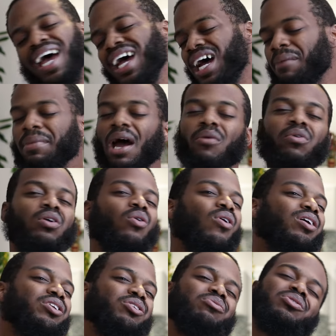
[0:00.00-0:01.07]
Dad, I'm not
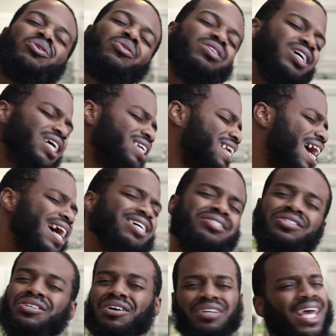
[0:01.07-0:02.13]
recording you doing nothing
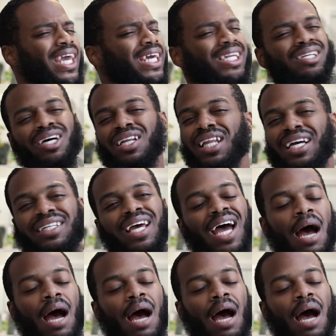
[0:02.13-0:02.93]
nasty or naked or nothing like